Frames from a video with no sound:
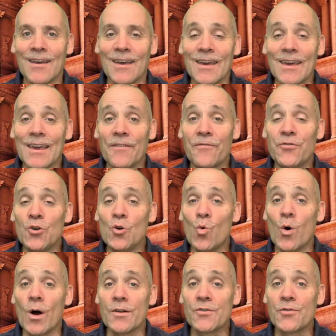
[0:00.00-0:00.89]
If you
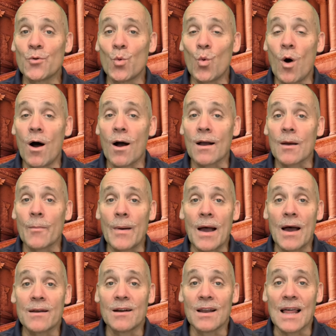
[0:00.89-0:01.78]
want to walk
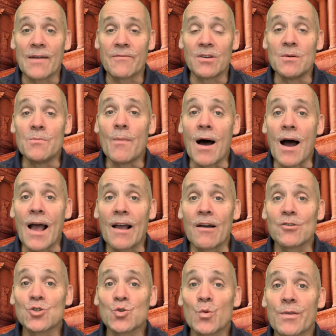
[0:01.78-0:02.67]
about 11
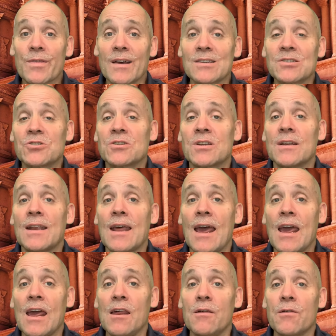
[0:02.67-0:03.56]
miles with us
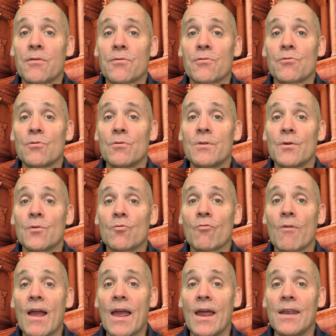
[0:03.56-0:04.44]
today through the
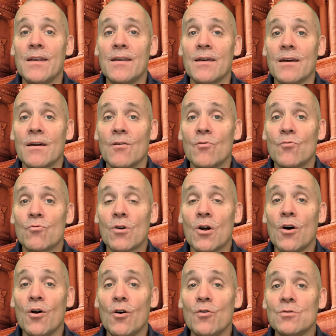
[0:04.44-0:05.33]
Red
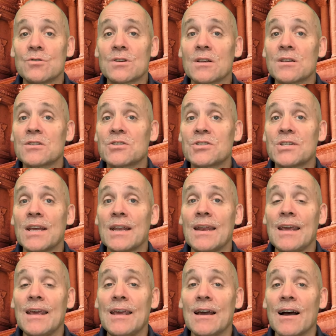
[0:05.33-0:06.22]
Rose
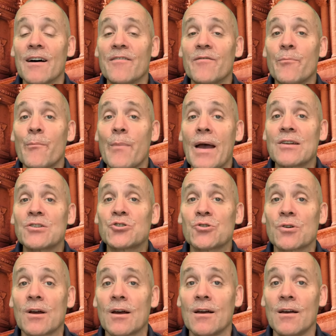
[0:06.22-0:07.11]
City of
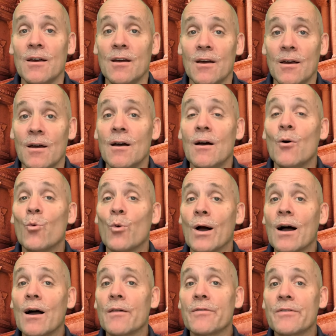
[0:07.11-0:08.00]
Petra,
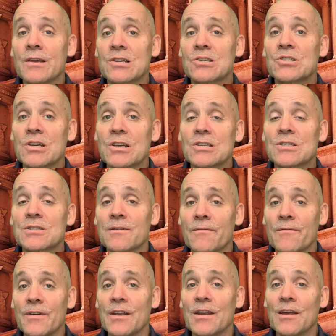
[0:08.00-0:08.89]
well, this is the
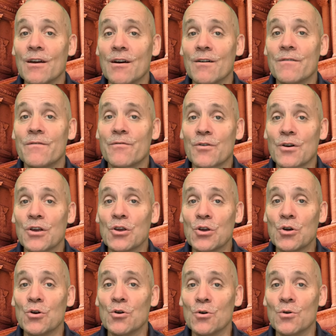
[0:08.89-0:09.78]
video for
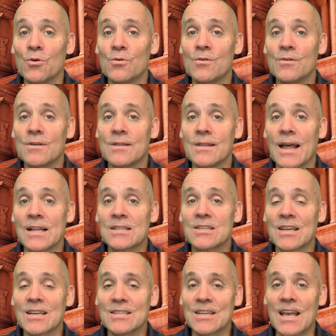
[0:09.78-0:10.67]
you. That's
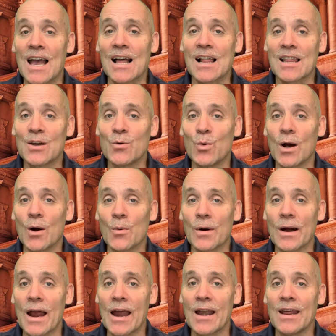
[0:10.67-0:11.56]
exactly where
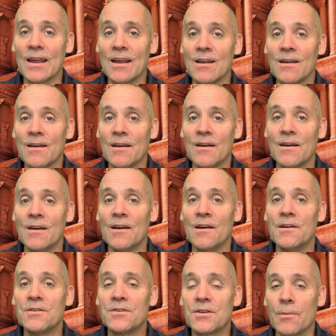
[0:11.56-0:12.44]
we're heading,
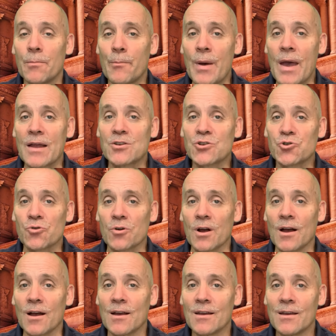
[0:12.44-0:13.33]
to
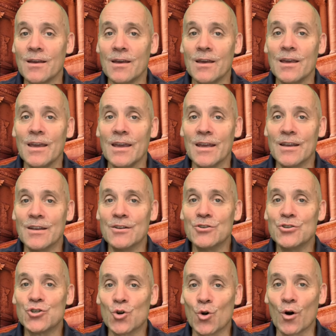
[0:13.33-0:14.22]
Petra
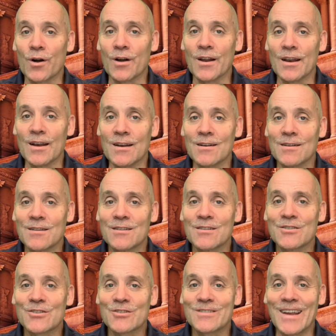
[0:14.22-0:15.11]
in Jordan.
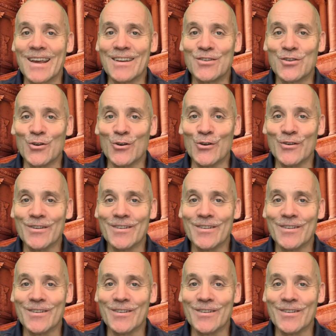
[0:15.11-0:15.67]
Stay tuned.